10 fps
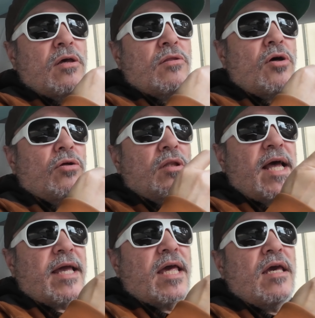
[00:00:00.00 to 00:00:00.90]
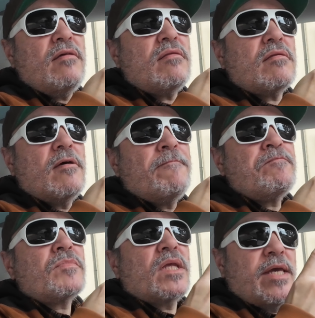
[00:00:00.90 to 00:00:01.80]
So in that case,
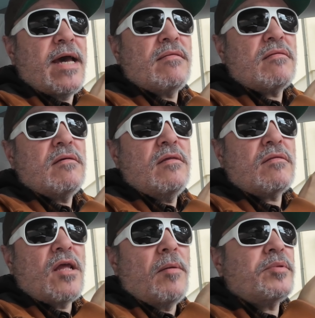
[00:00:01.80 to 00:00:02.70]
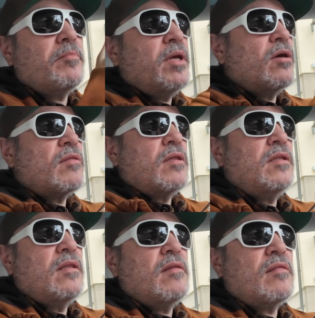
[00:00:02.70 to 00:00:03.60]
yes, it stopped because it
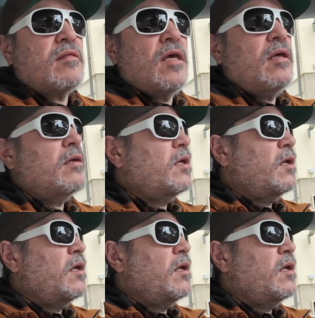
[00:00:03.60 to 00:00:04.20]
didn't see.